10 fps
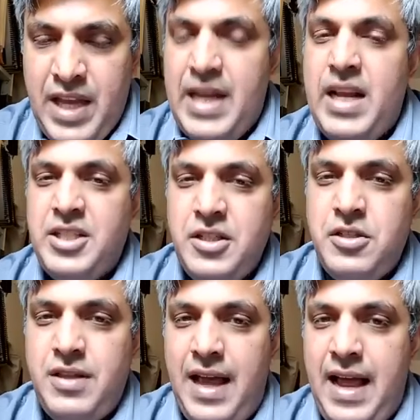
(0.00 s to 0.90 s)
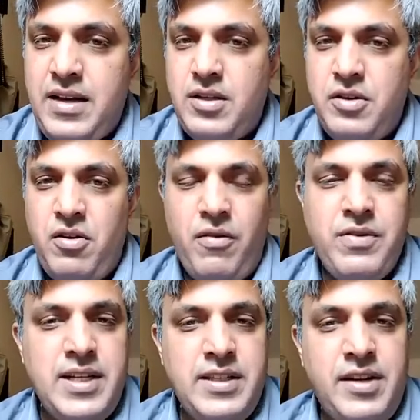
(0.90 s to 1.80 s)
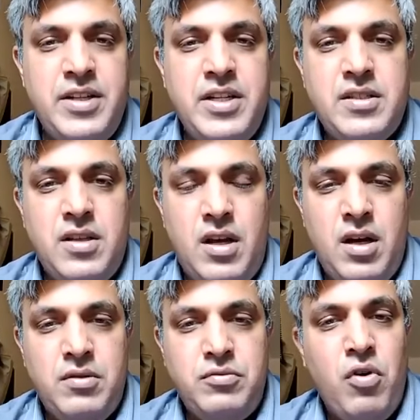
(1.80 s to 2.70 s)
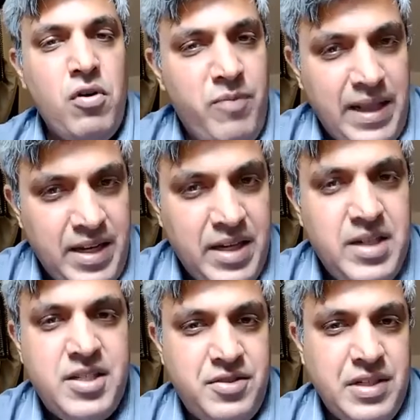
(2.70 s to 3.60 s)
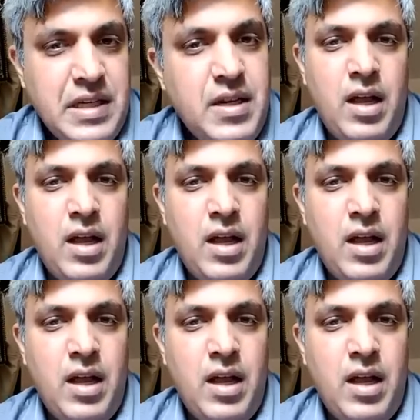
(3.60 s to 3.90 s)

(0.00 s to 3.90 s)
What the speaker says: In addition to that, you know, obviously there is a role by the industry.